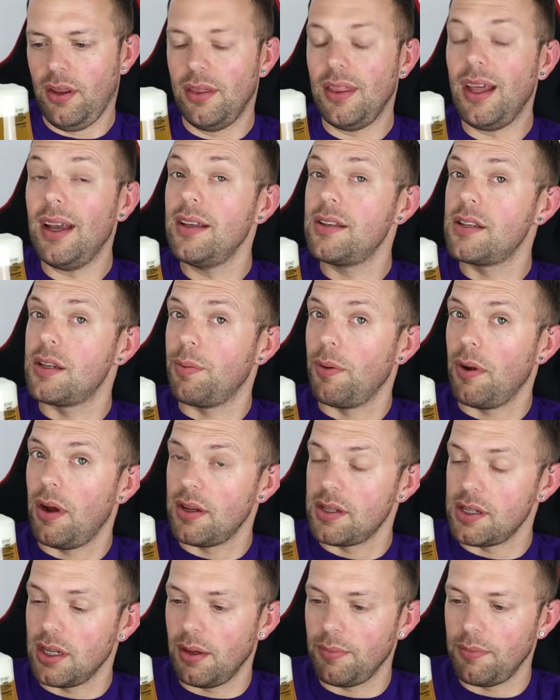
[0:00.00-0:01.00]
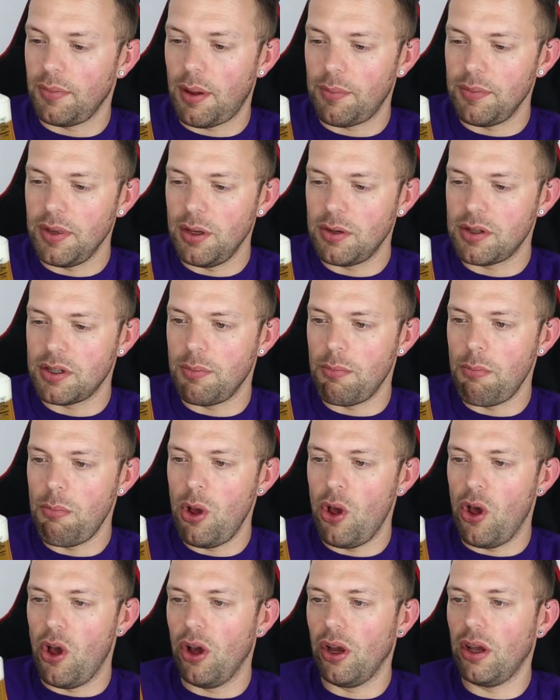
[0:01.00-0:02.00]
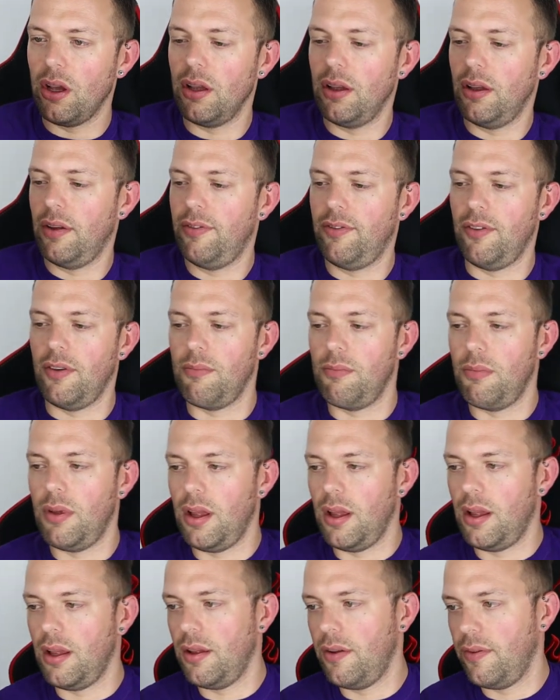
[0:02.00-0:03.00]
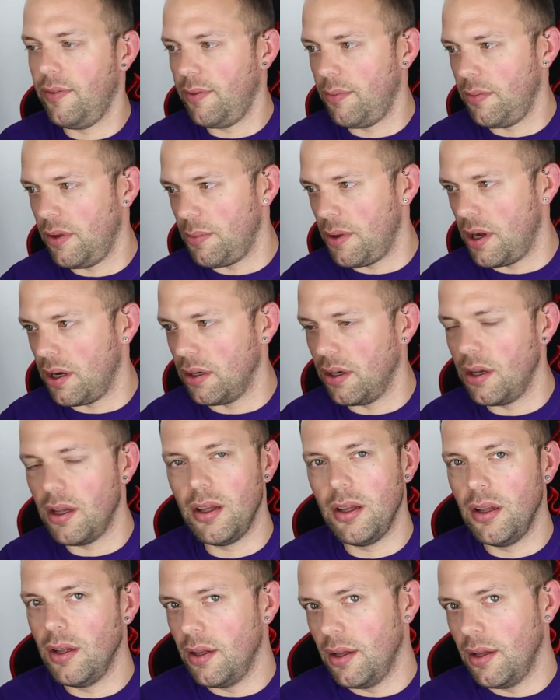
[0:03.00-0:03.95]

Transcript: That is surprising. I'm, I'm used to murk from, uh, from the monk.